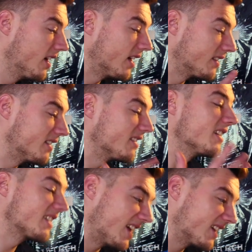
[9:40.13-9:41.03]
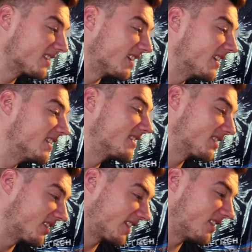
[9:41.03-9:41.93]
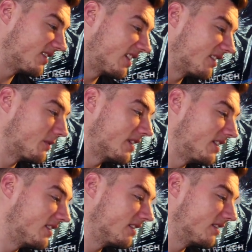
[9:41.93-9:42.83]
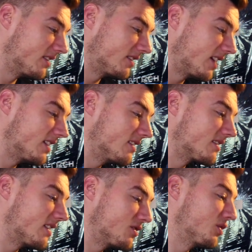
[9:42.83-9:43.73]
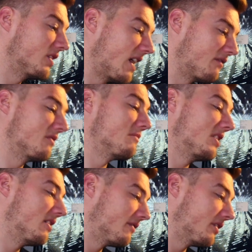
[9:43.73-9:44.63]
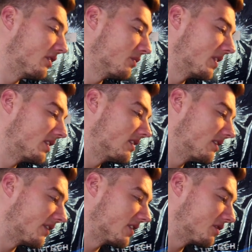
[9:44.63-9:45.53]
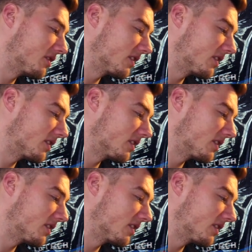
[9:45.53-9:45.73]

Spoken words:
And then get excited, start counting down the days, enjoy every minute of the whole wedding adventure.